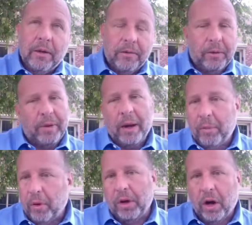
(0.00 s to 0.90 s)
From that
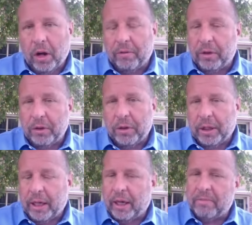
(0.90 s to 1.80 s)
point on, if you do it
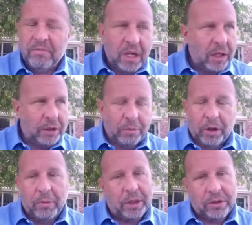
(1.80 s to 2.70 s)
again, it's
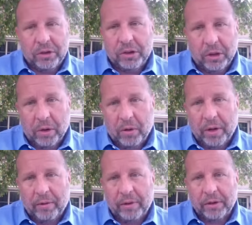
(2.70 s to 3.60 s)
pretty much a 0
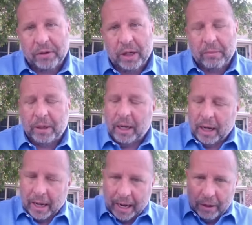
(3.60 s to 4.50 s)
on every assignment.
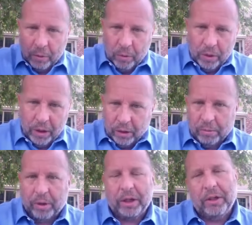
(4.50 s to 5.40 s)
I will
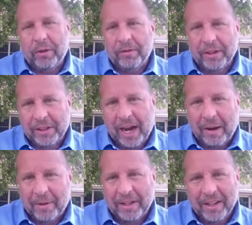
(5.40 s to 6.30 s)
break you of this
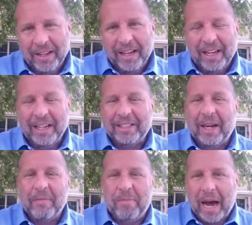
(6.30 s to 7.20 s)
habit. It is
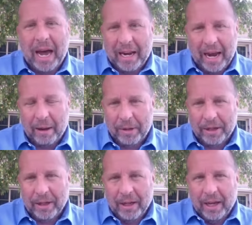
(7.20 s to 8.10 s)
a bad
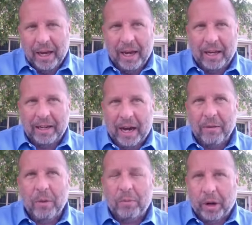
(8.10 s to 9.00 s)
habit, and
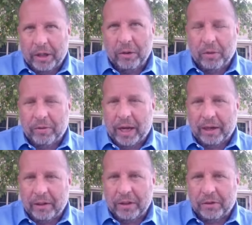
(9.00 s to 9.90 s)
I will break you of
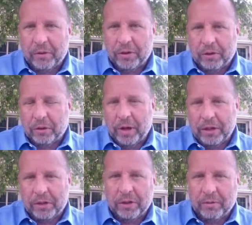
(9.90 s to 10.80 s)
that, at least for the
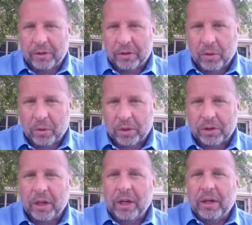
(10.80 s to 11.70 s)
duration of this
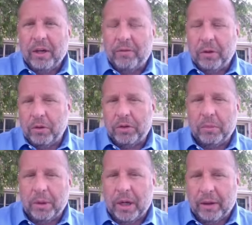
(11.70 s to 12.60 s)
course. If you use
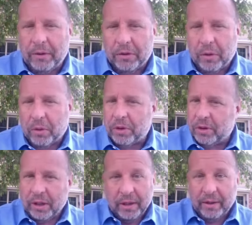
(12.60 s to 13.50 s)
it beyond this
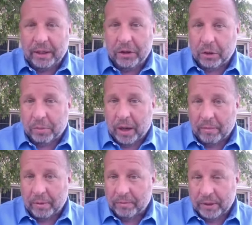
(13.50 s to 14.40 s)
course, that's your
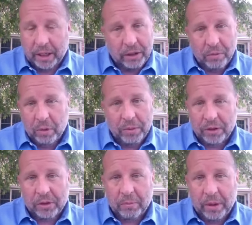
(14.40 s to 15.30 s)
problem, okay? You won't be
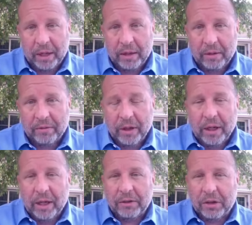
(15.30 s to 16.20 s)
as competitive
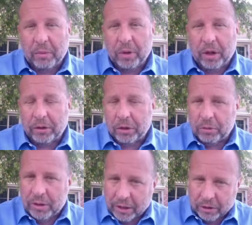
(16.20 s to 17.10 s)
as someone else
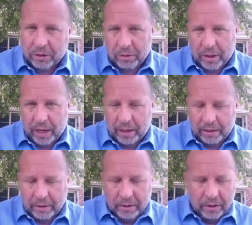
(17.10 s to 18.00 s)
who doesn't do that,
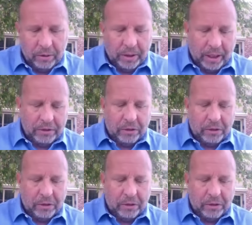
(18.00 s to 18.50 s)
okay?